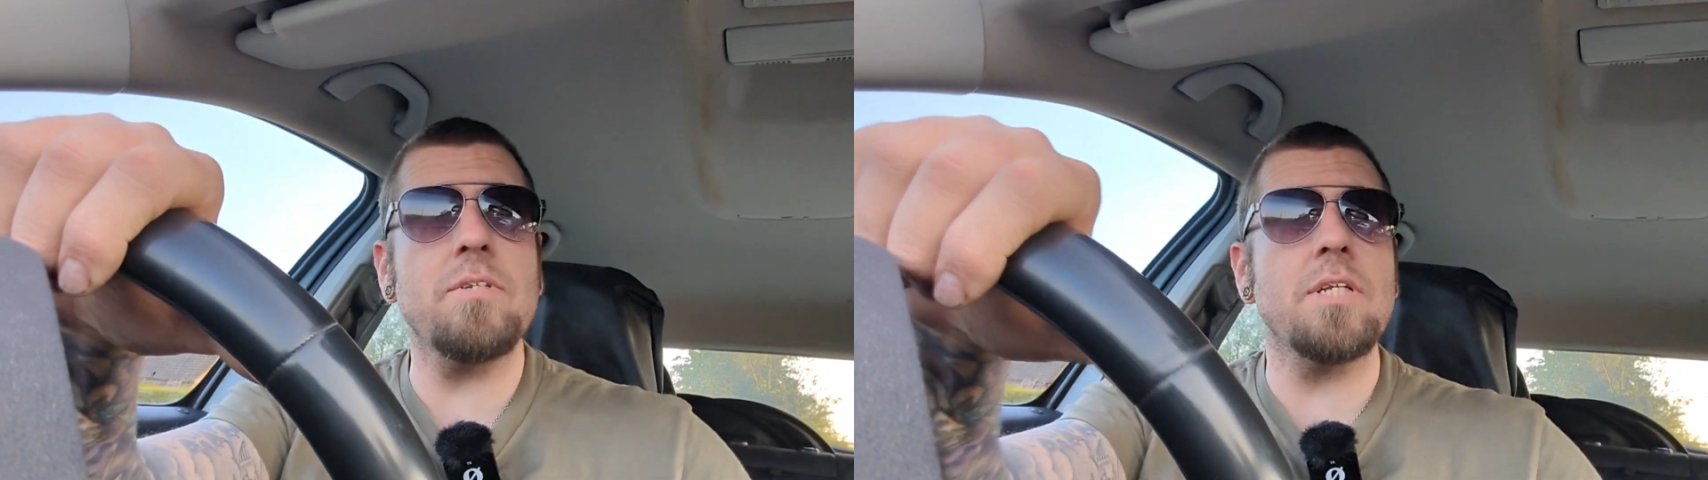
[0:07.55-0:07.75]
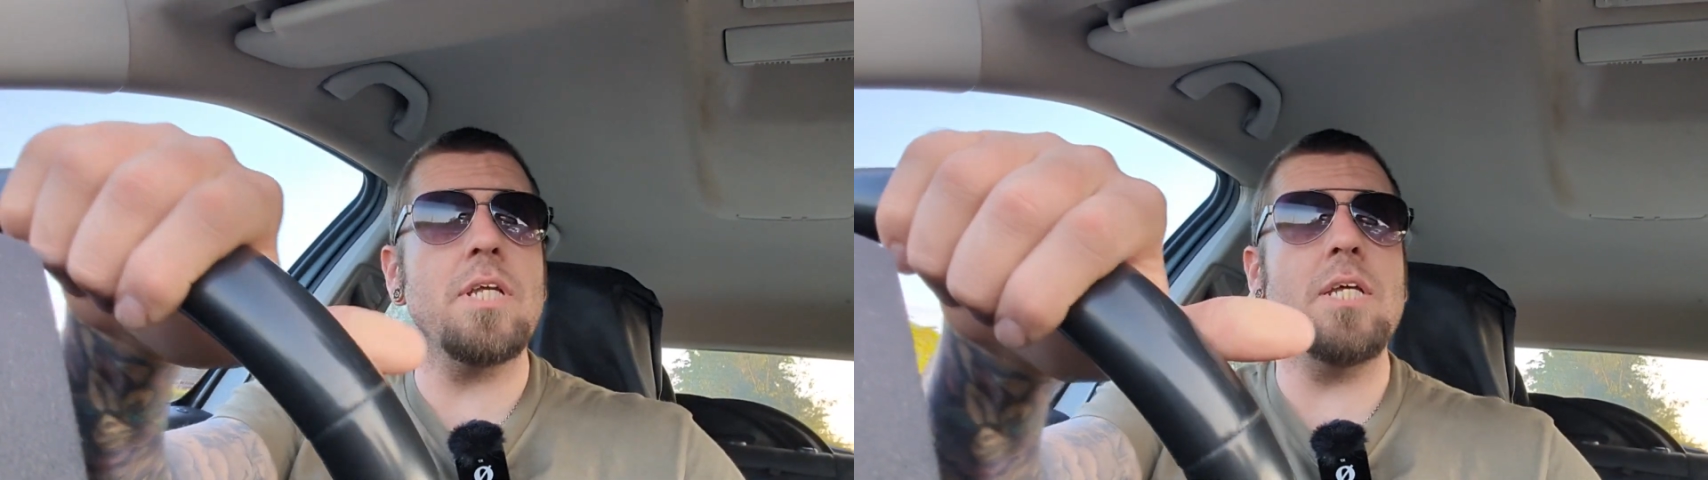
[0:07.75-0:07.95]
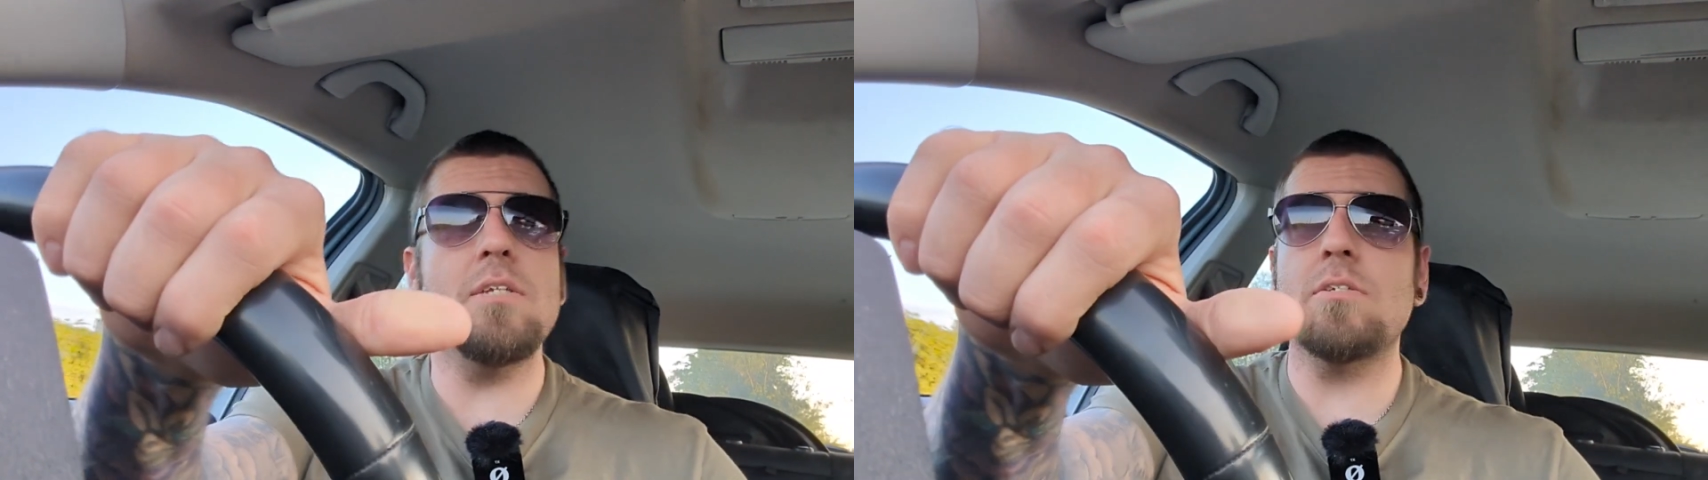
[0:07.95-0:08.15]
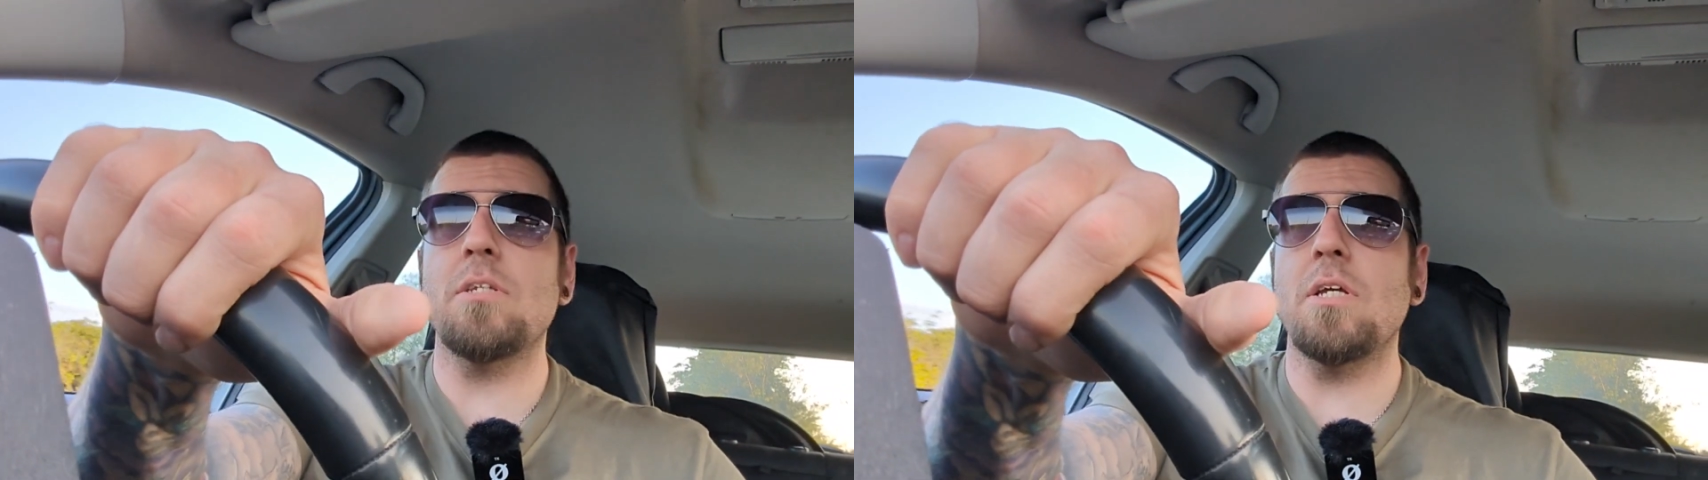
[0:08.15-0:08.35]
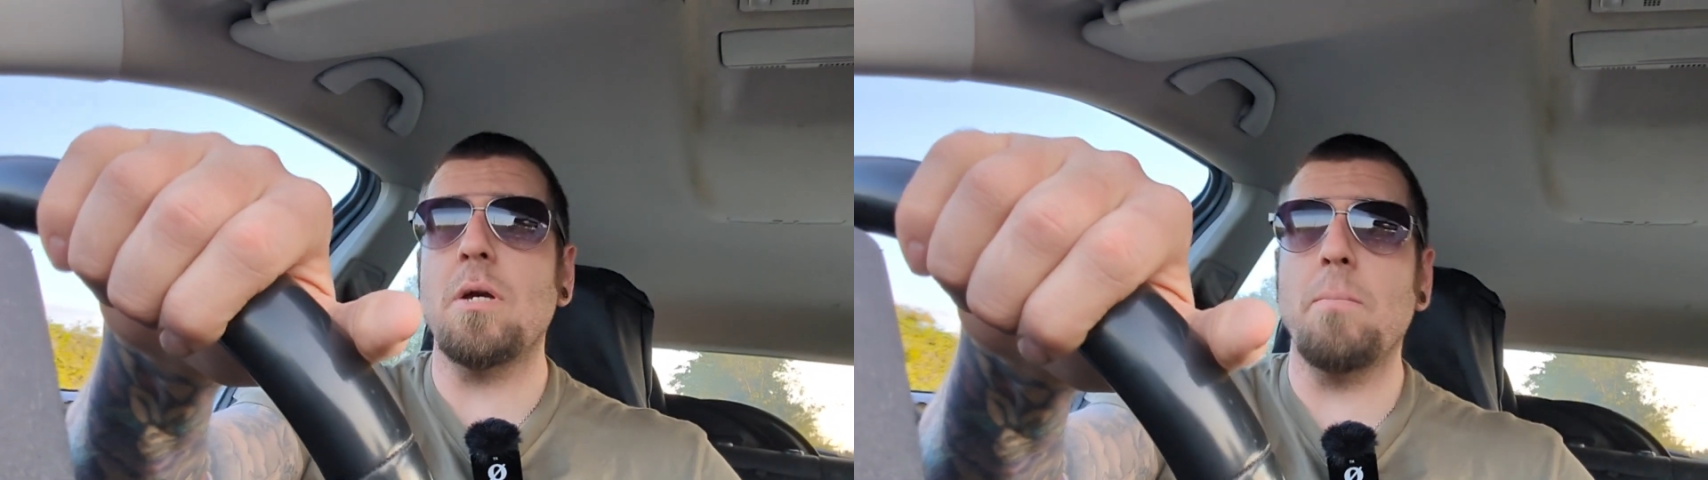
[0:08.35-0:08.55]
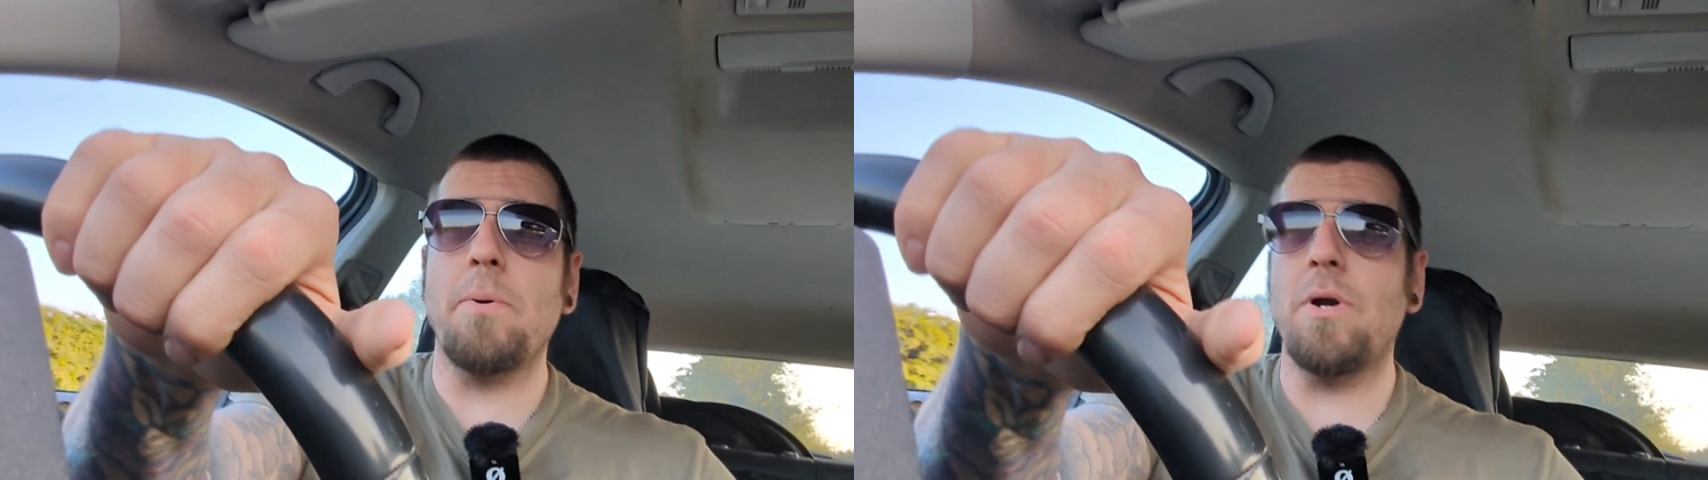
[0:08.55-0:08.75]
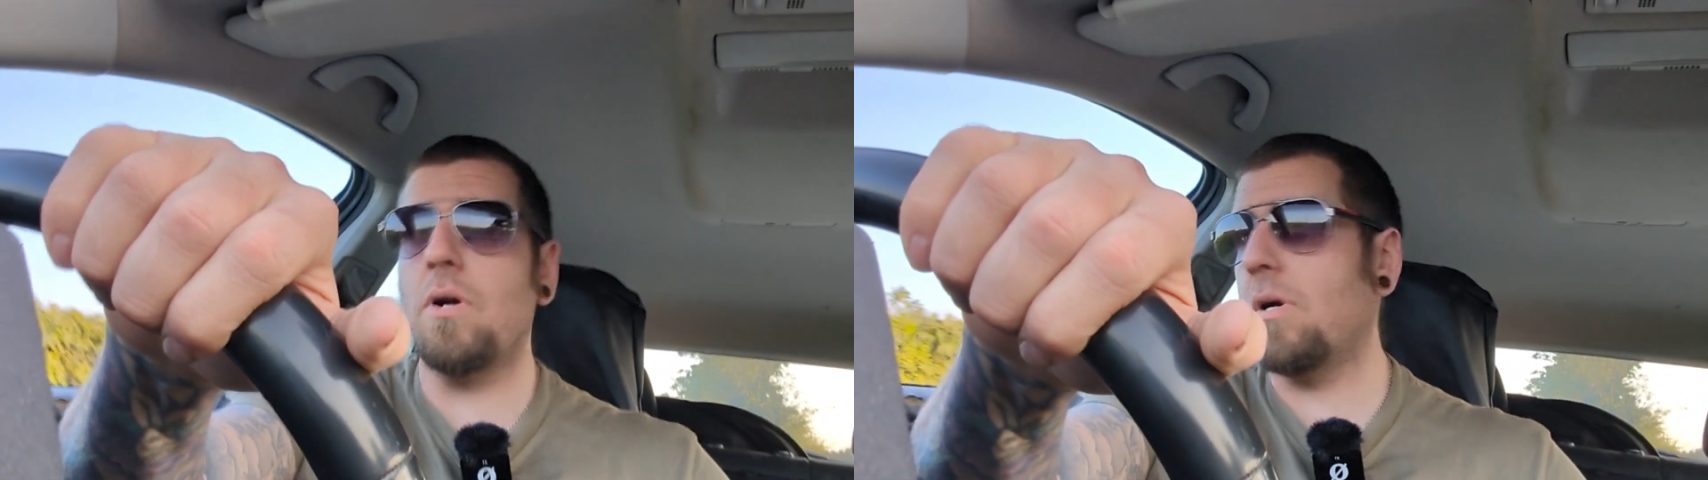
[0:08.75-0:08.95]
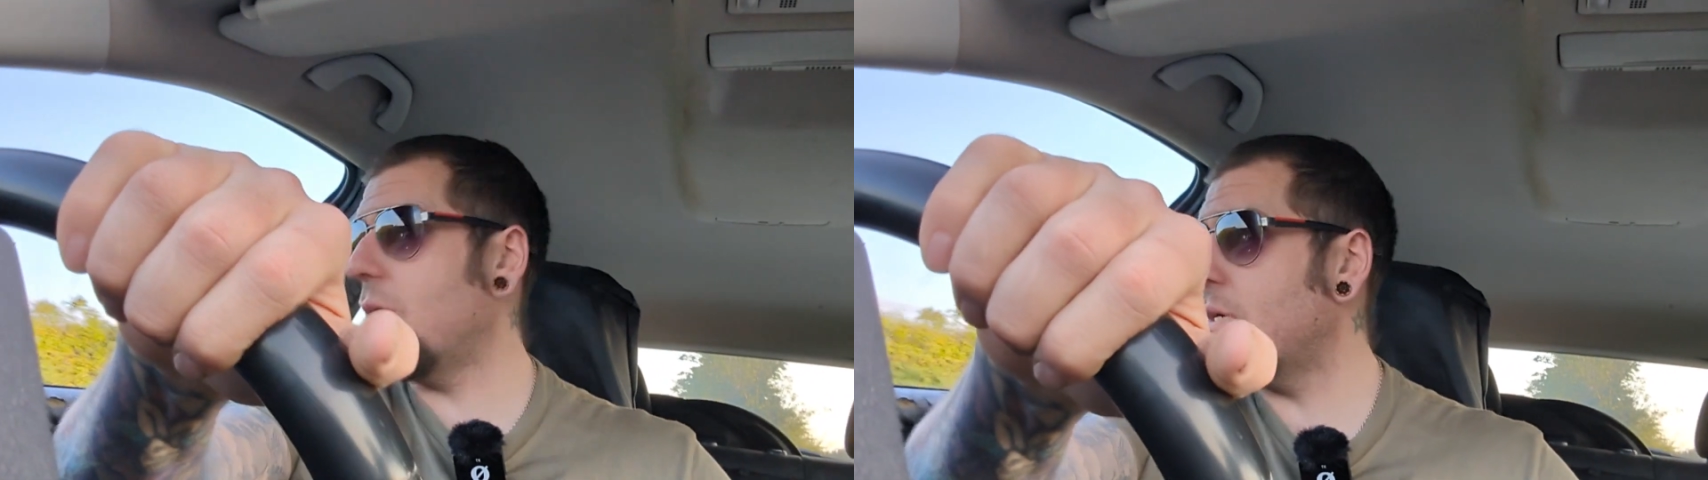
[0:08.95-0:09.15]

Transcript: is compare